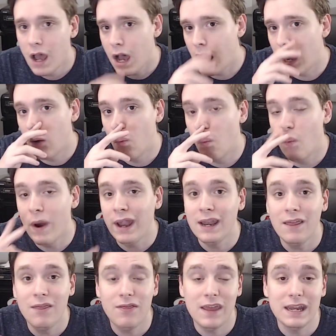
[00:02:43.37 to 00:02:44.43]

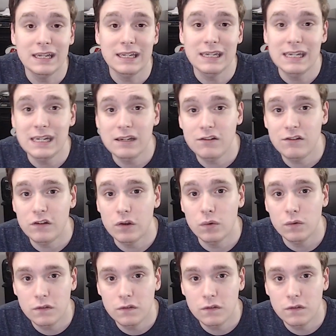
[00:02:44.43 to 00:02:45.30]
when they need to.